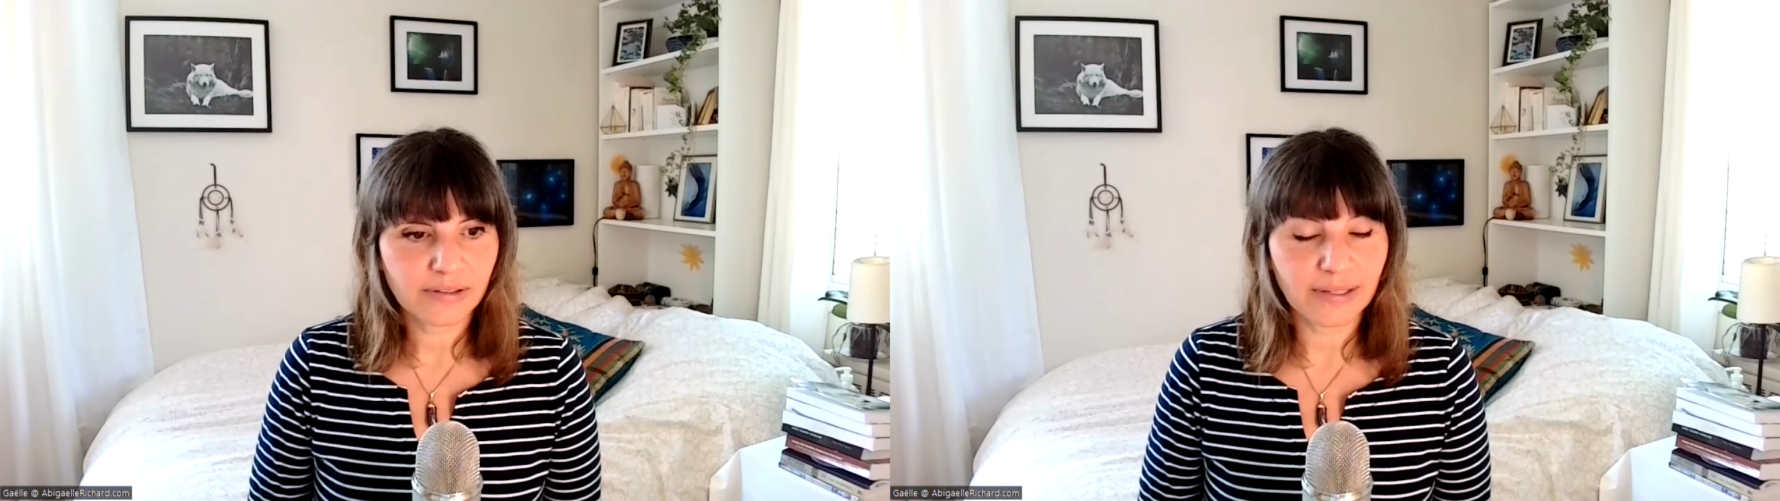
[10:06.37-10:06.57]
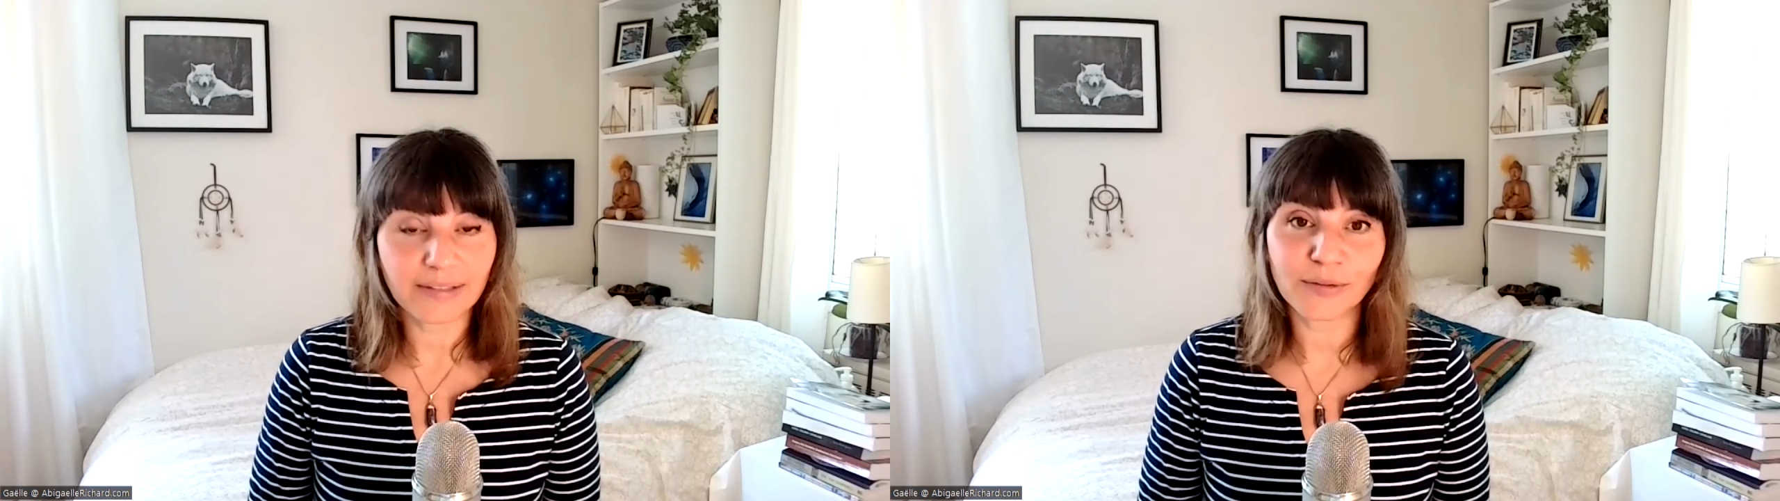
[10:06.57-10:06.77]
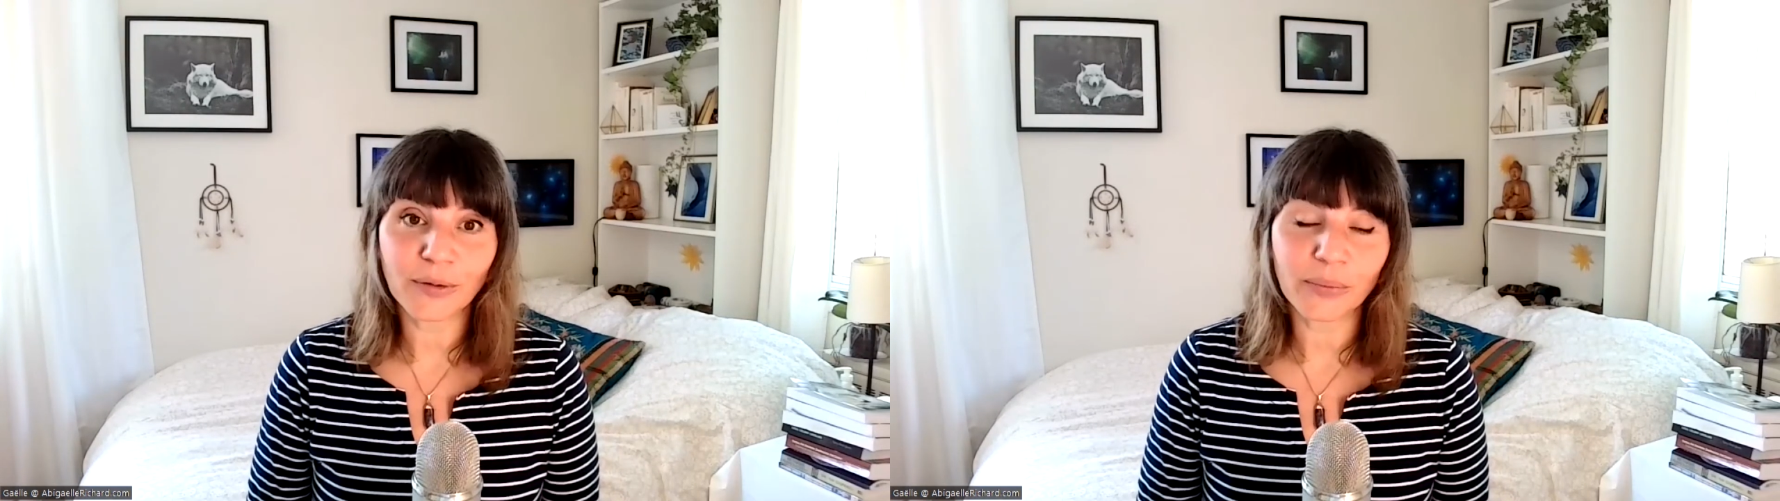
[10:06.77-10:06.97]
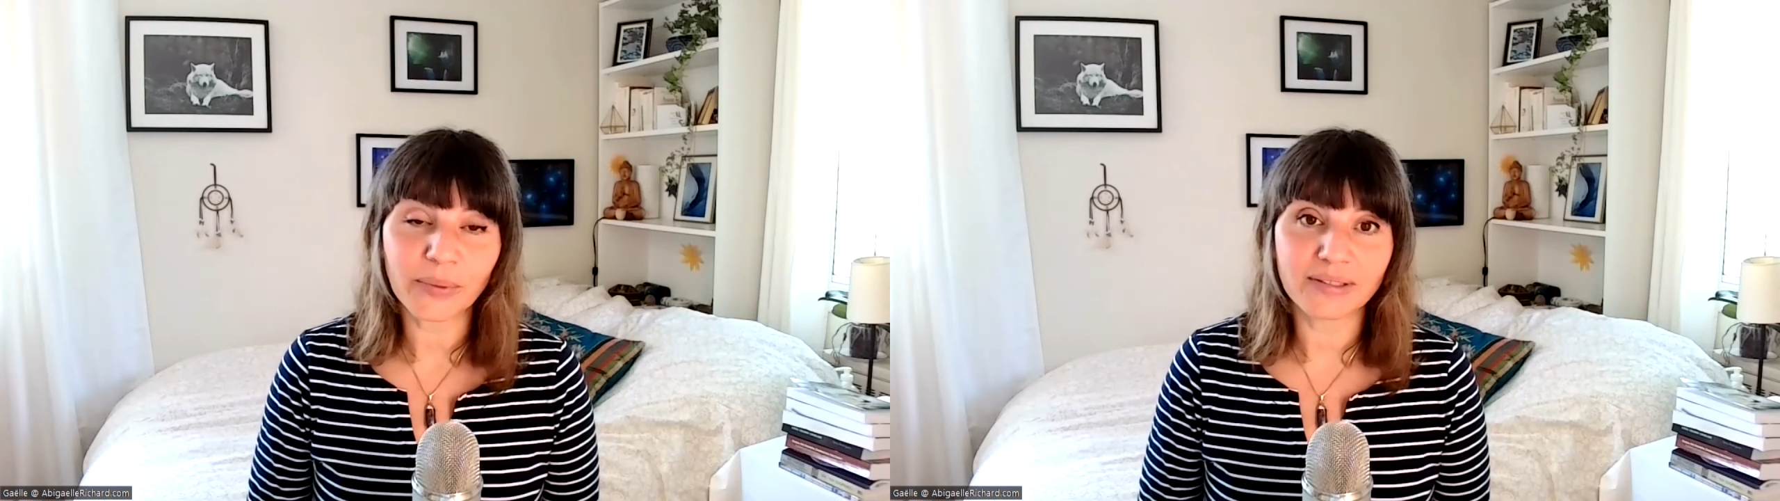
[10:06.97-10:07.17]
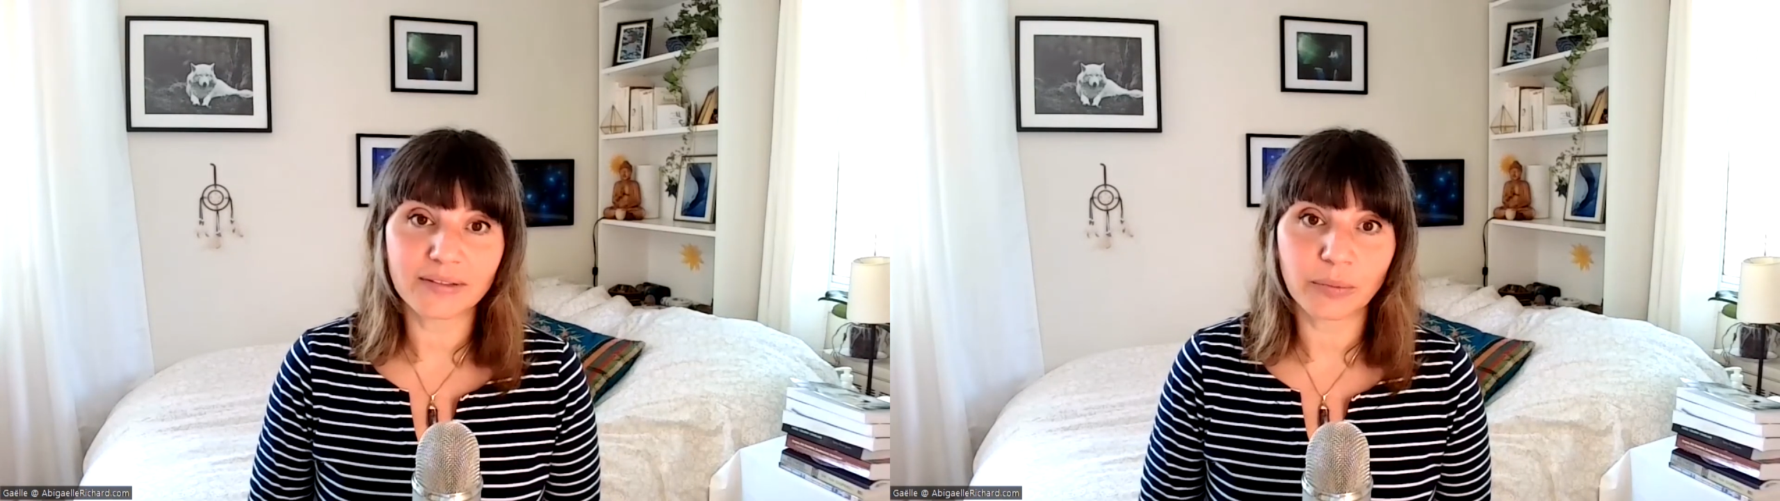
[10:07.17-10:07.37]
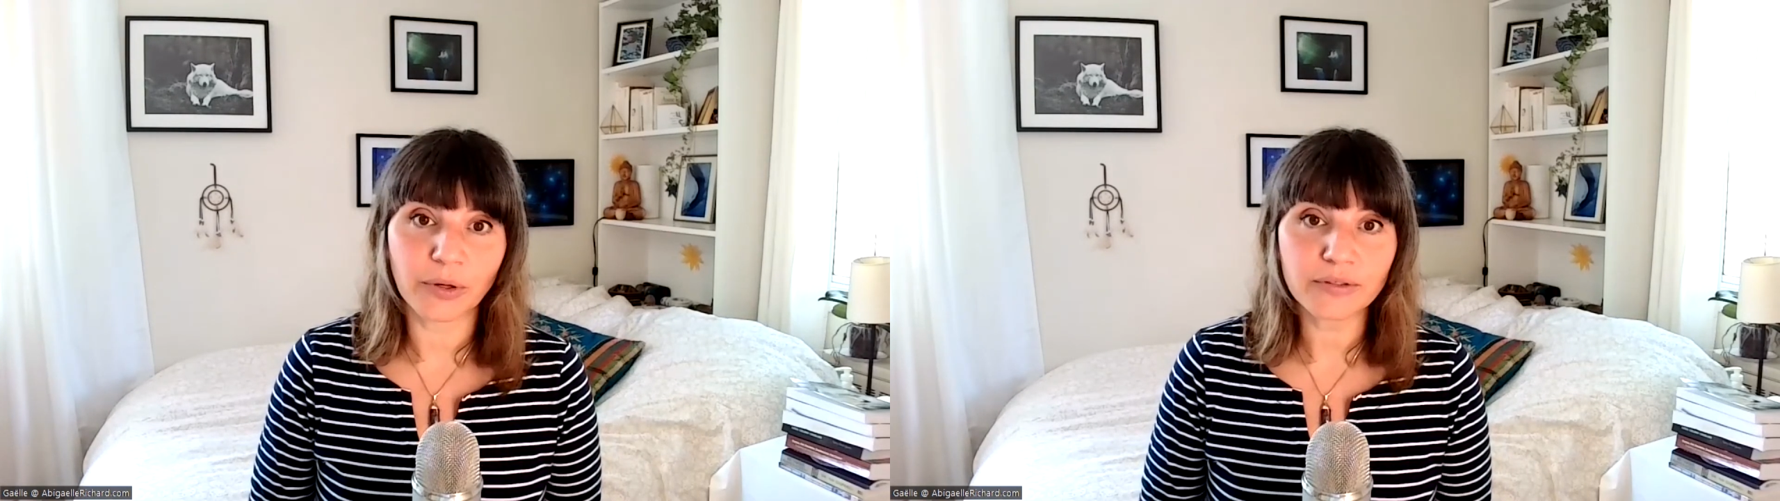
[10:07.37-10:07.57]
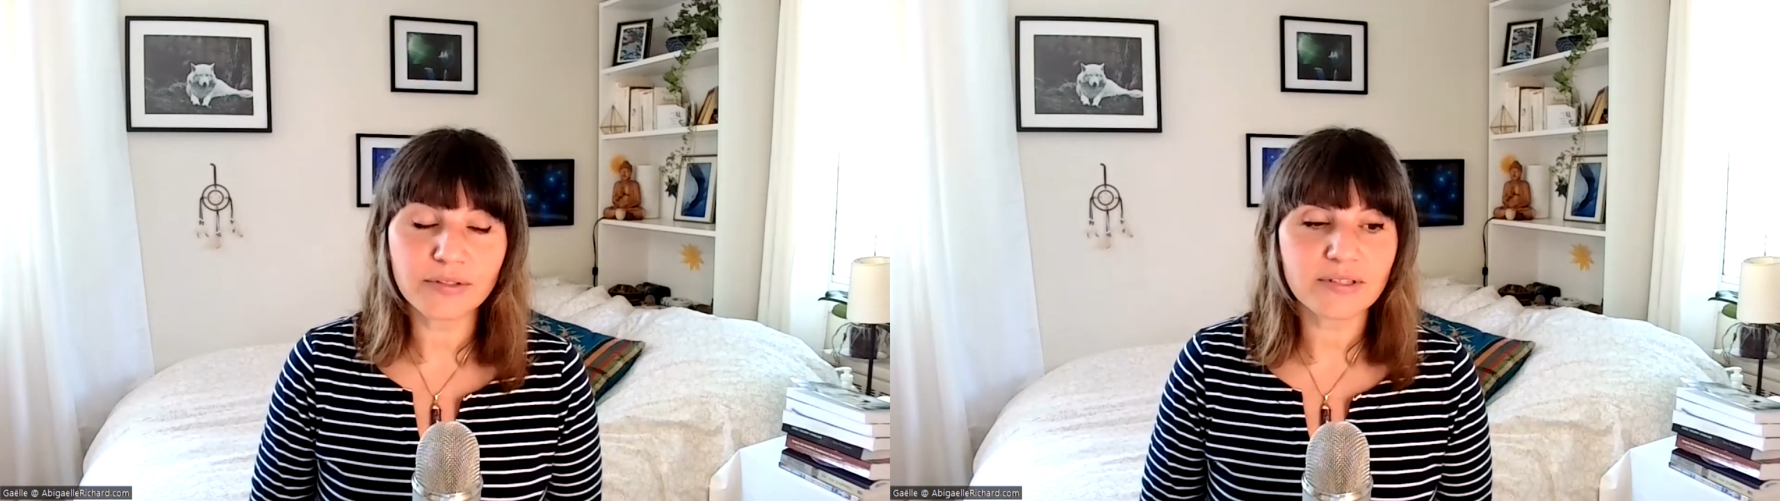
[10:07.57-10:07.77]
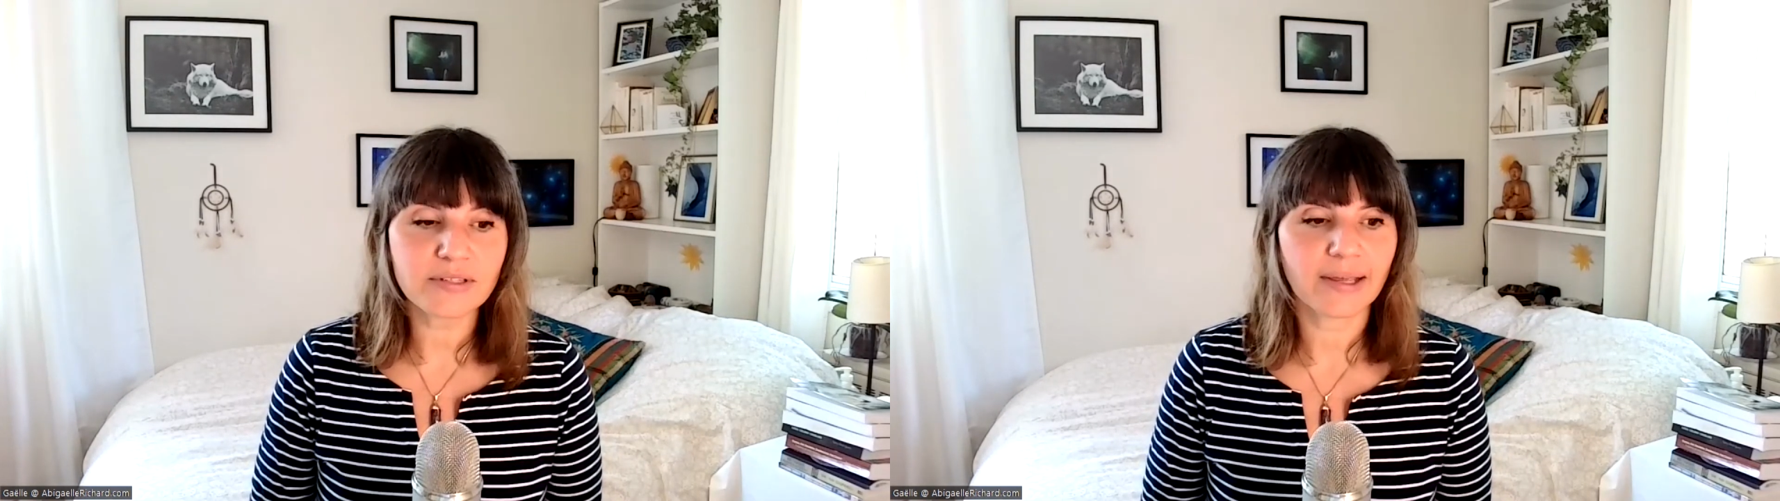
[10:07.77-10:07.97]
let you go with these
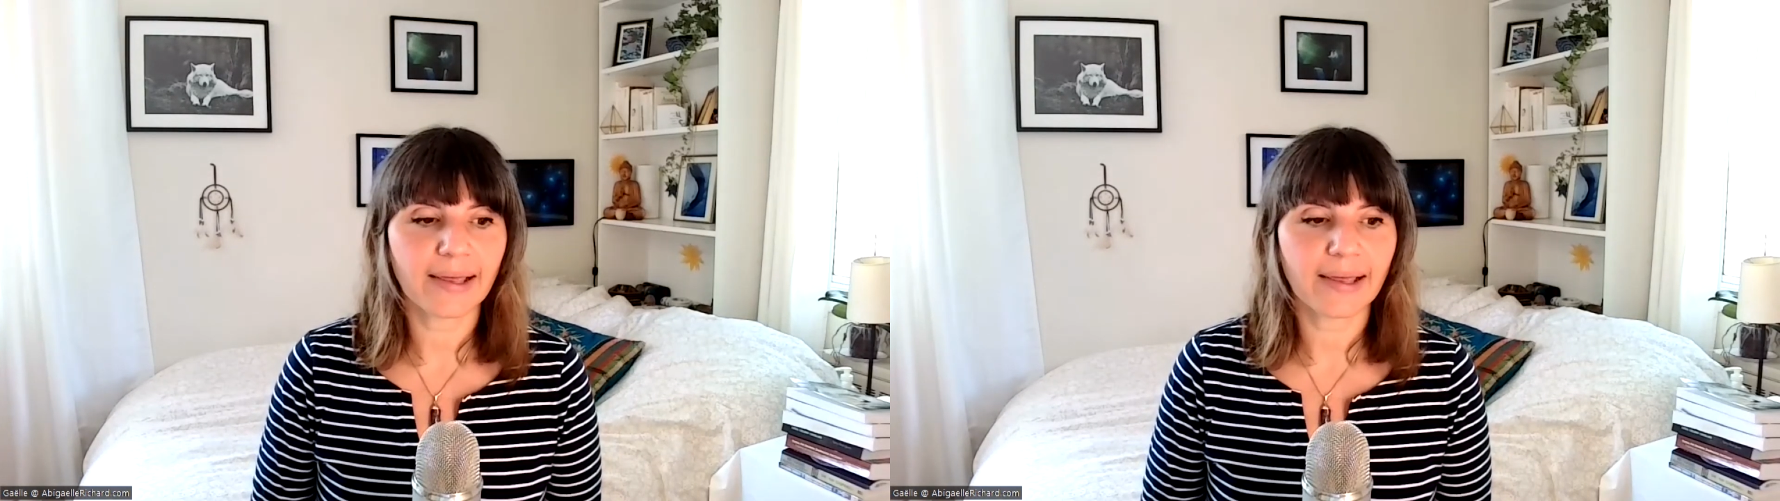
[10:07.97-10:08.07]
words